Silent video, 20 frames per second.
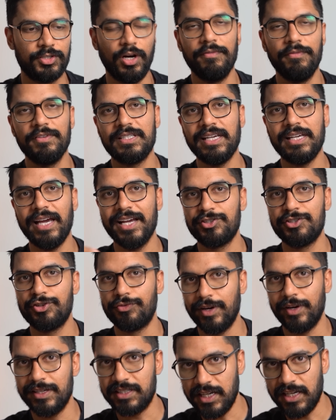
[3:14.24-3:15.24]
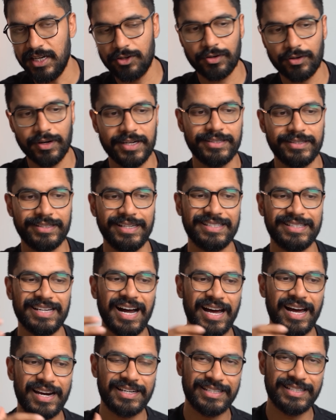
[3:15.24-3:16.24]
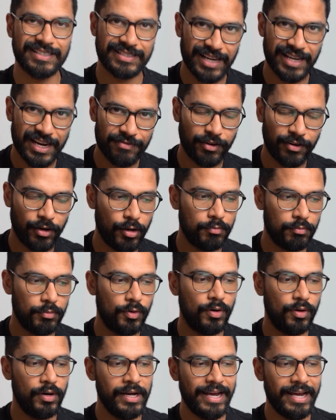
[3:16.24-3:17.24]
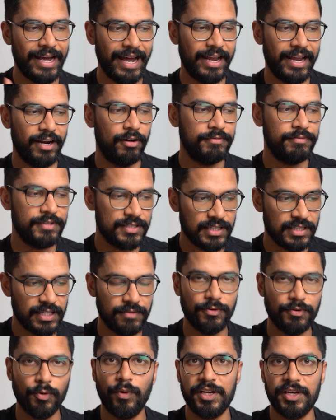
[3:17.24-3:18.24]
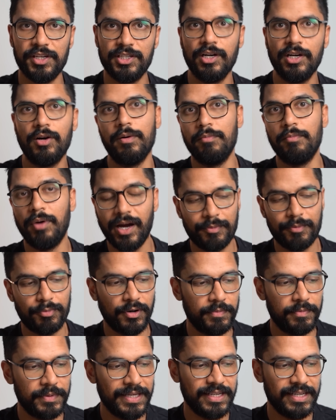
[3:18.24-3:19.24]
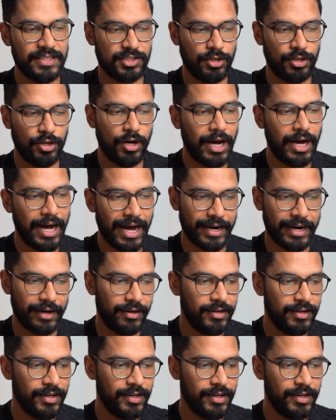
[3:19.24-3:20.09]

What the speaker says: obviously as your rents increase, it's harder to save a lot more. And obviously if you're wanting to go and buy a property, it's a lot harder.